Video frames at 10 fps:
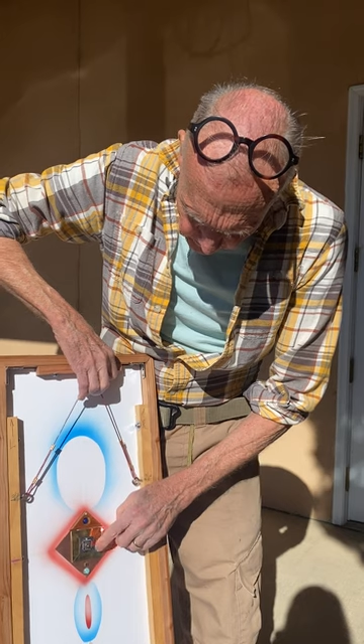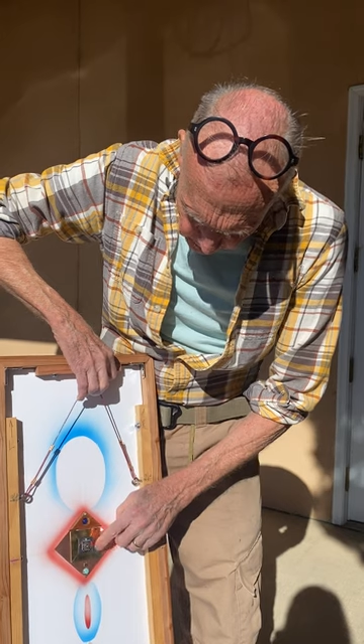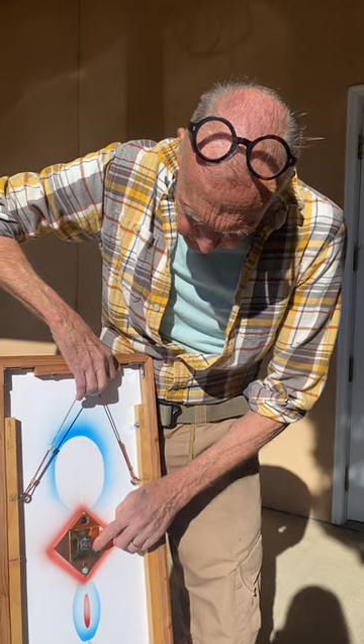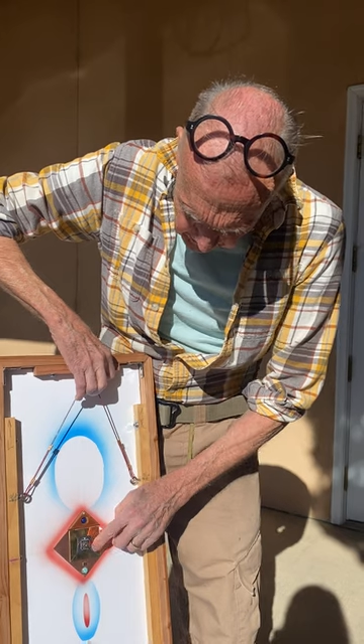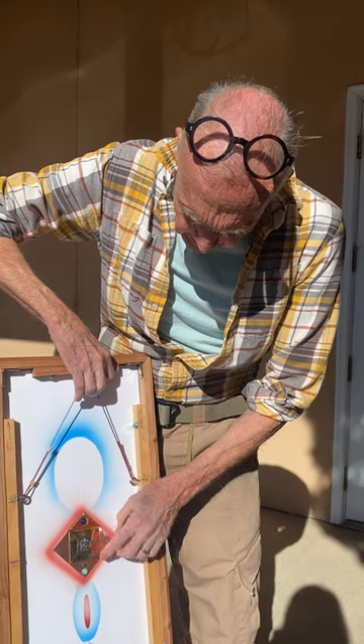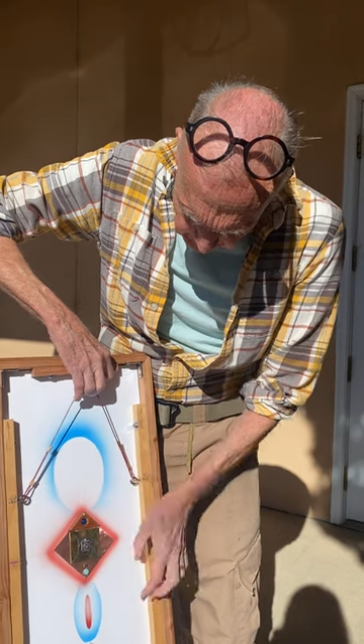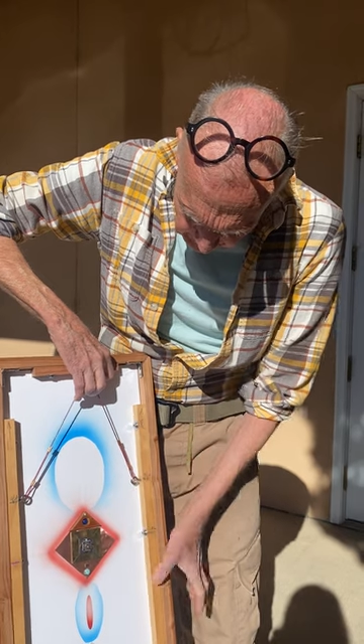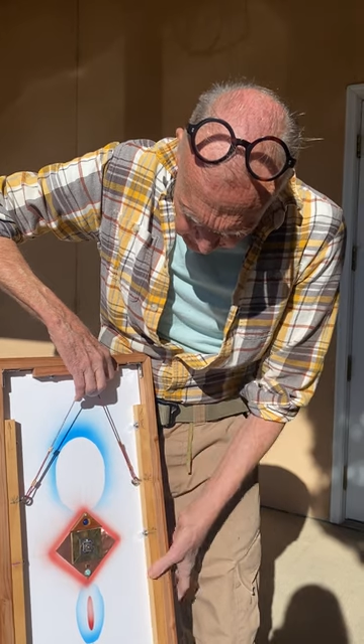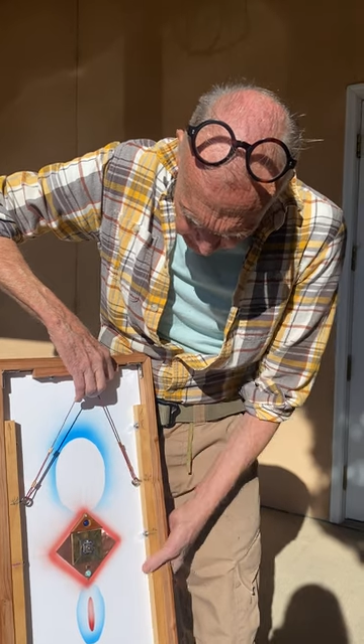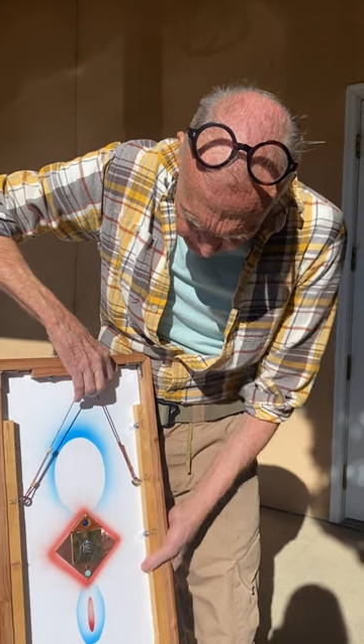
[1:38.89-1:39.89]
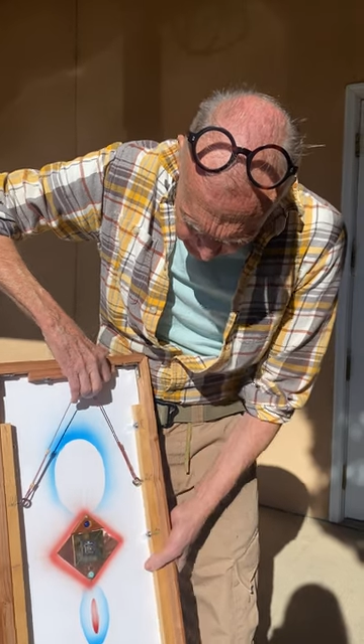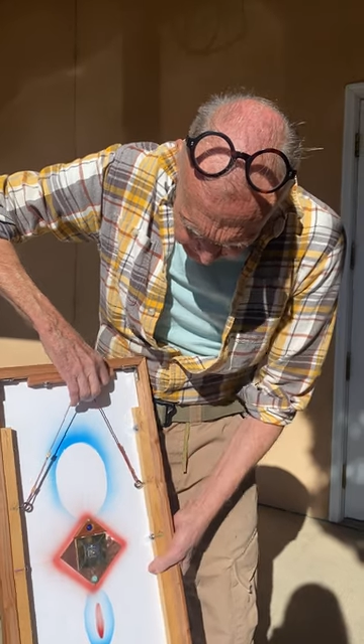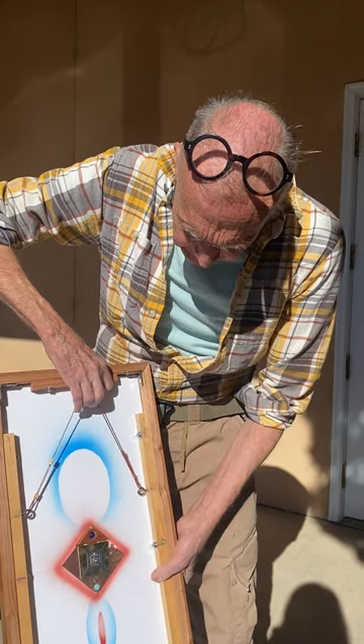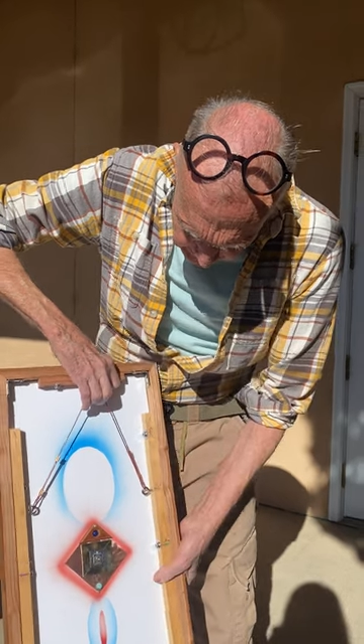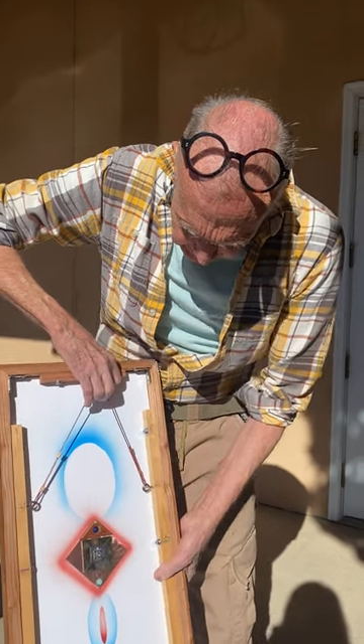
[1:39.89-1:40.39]
On top of that
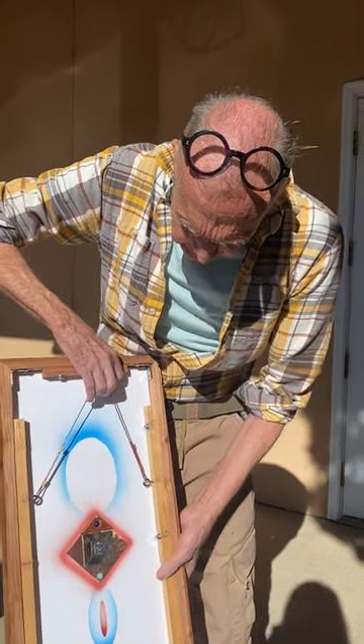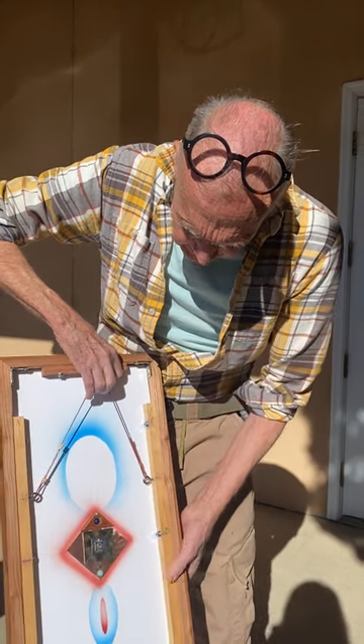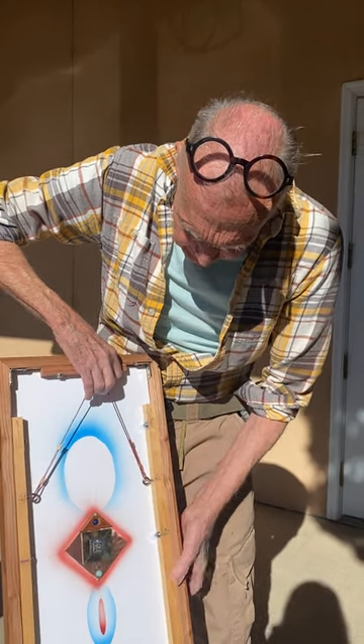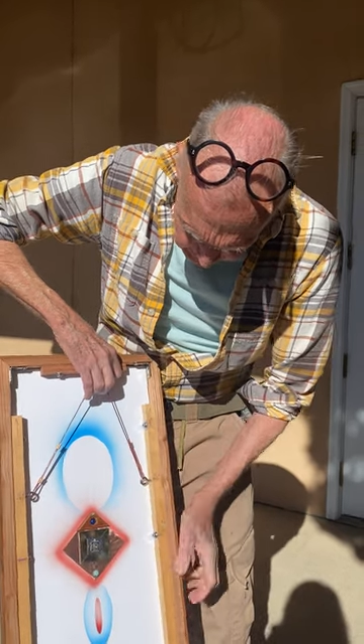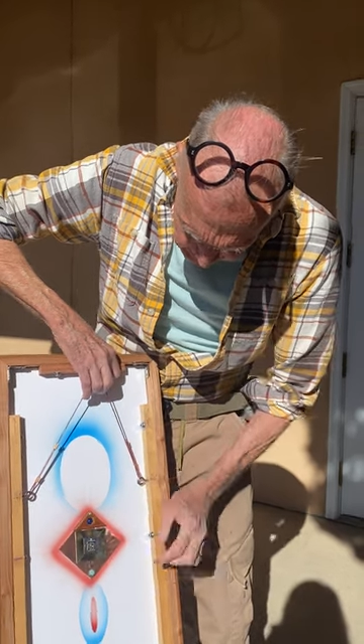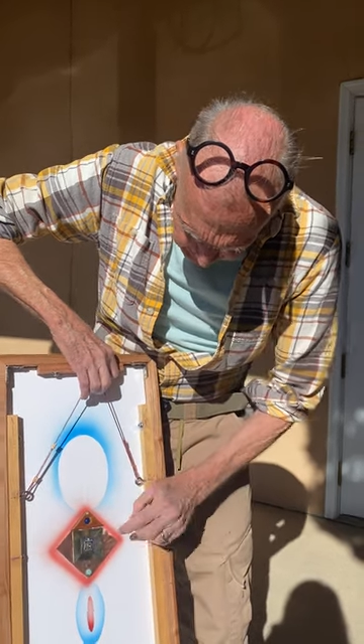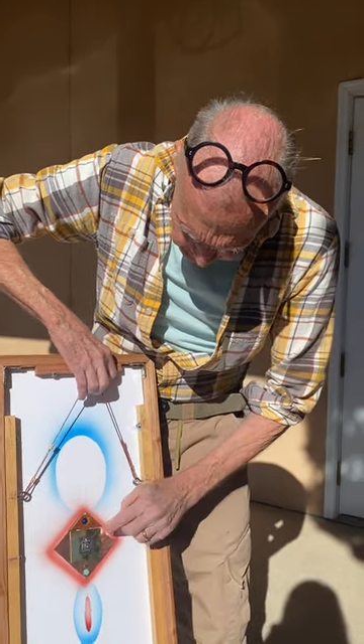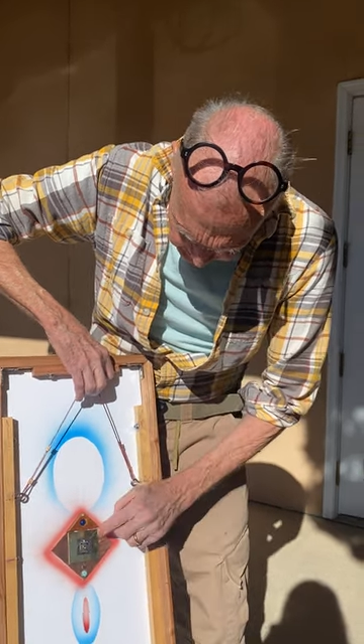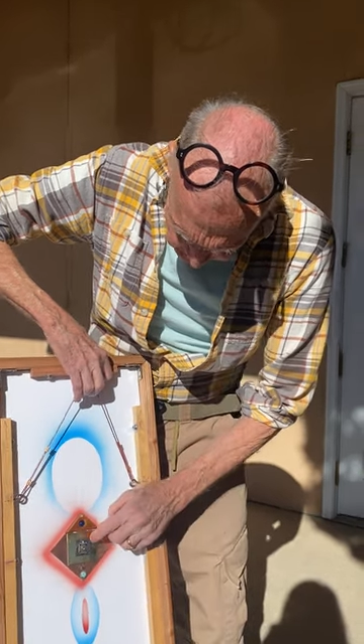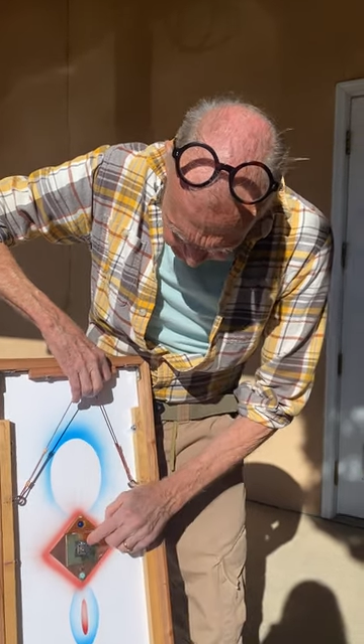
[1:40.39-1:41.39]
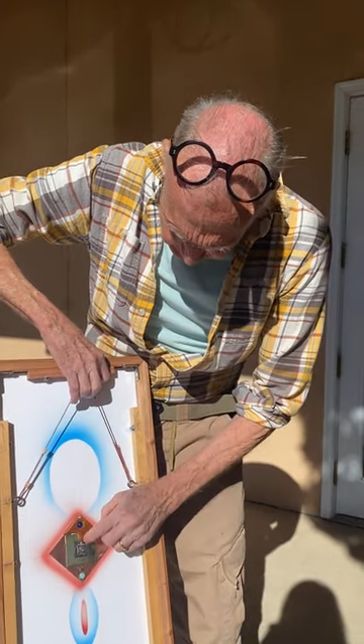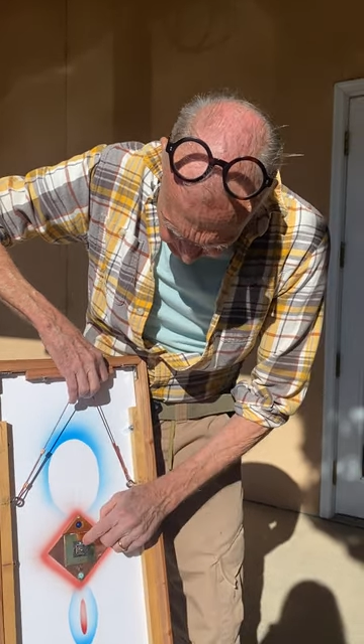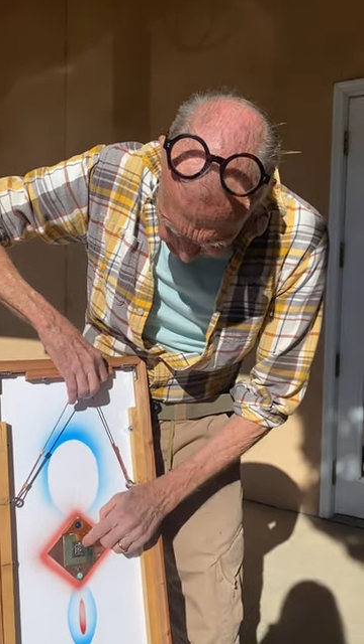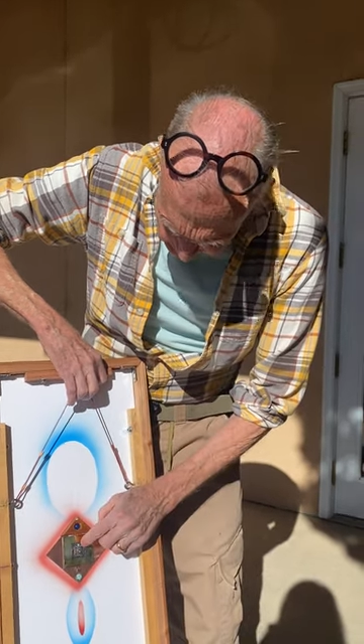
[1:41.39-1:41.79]
is there's a